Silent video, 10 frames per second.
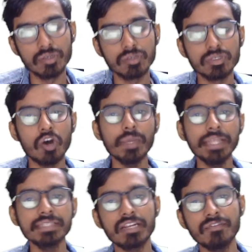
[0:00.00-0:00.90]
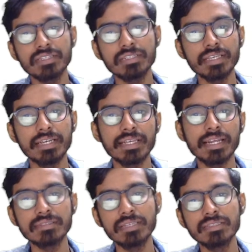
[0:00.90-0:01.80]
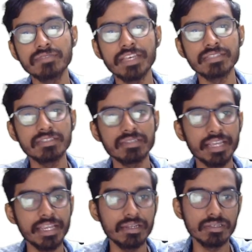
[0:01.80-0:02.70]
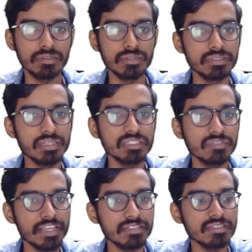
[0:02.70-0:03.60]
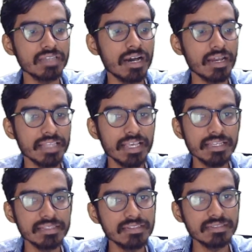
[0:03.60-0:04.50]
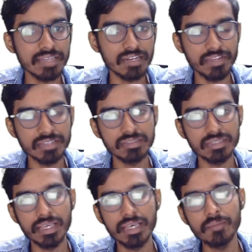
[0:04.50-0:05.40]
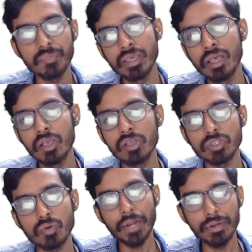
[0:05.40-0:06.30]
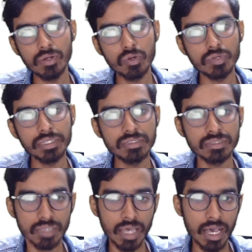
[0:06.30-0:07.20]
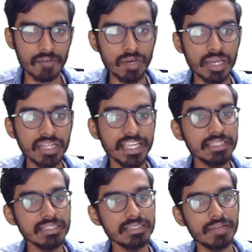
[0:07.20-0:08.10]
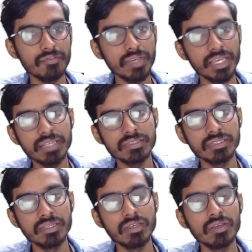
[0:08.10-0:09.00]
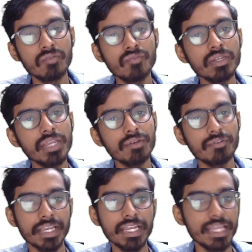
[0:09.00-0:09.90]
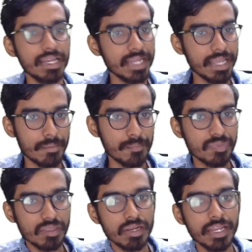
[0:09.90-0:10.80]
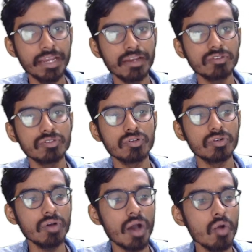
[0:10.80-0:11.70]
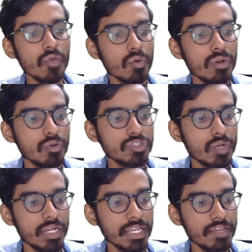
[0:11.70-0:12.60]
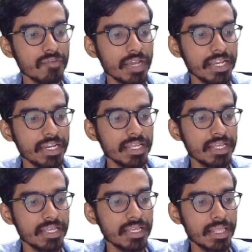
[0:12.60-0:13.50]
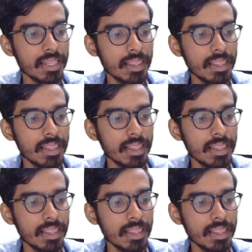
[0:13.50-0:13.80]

So how many surfaces here? There are 6 faces, right? The 6 faces are the 6 surfaces here. So we'll do is for each surface, we need to find n cap, right? So how you usually find n